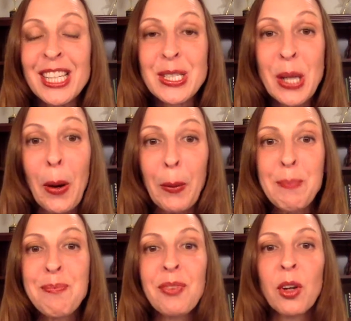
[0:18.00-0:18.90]

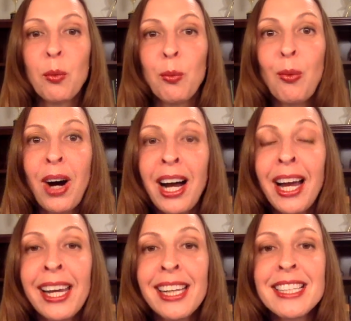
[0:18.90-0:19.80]
So,
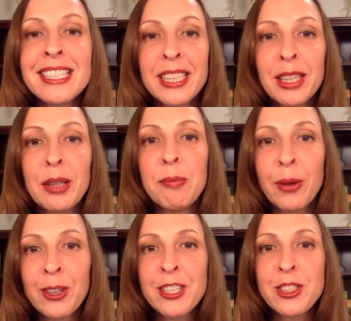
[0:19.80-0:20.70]
why is it
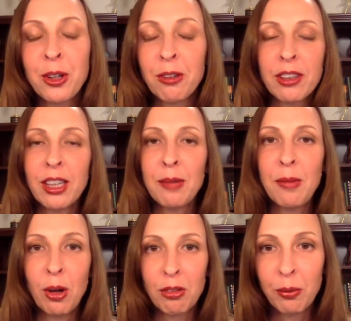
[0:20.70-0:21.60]
important to
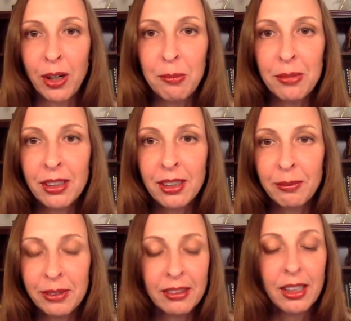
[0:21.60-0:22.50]
overcome overwhelm?
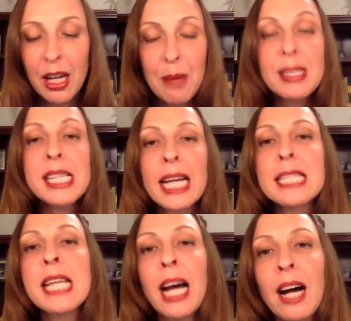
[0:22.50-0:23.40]
I mean,
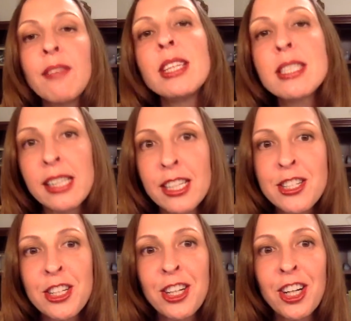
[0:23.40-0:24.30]
besides the obvious
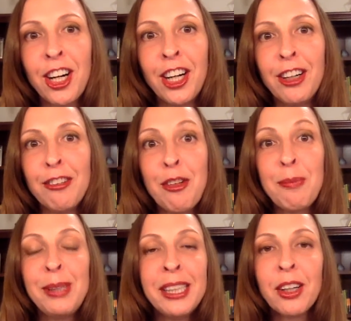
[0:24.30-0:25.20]
answer of
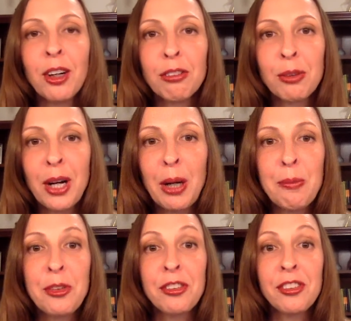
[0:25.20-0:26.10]
being
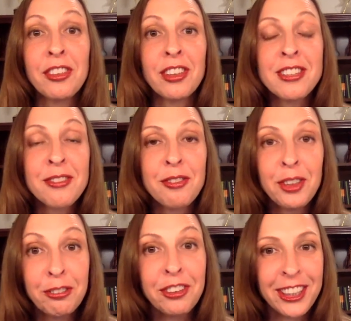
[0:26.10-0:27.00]
overwhelmed doesn't
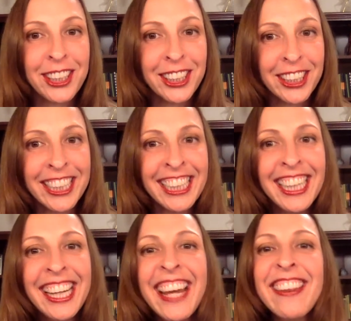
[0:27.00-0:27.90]
feel very good,
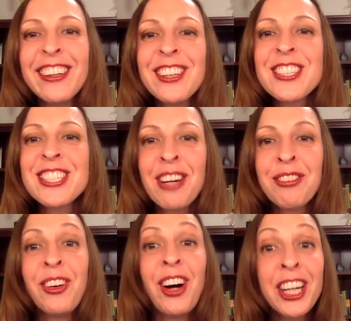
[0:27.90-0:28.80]
there are
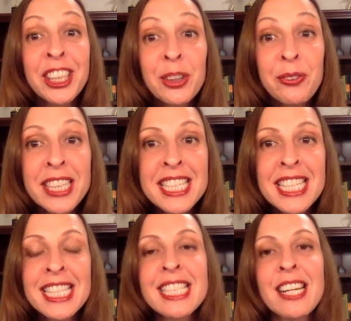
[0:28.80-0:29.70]
several other
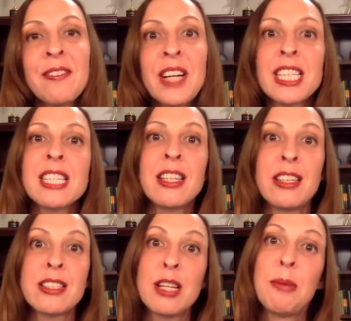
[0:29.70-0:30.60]
reasons that affect us
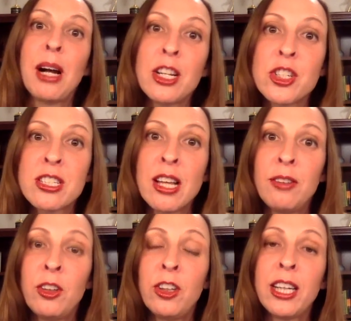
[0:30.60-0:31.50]
on a subconscious
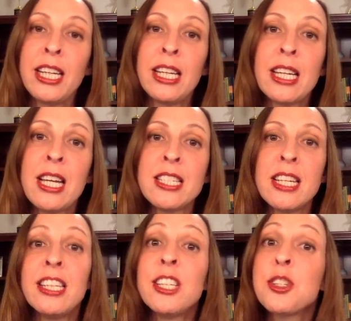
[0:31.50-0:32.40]
level and
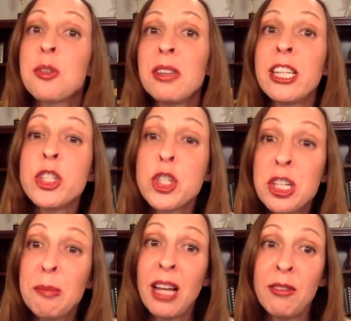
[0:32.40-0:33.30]
an
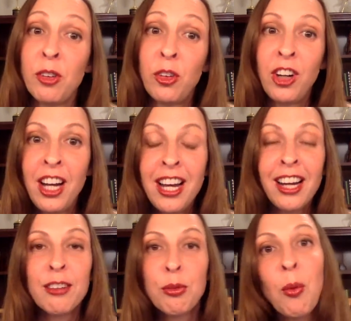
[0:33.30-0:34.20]
interrelationship level
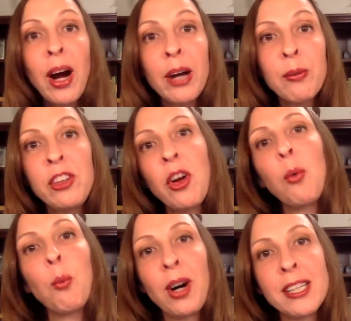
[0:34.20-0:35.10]
of why we
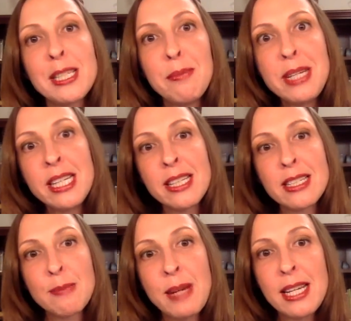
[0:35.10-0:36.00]
don't want to be in
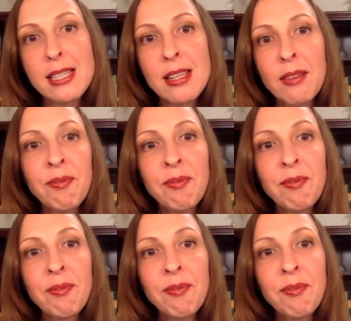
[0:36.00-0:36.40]
this space.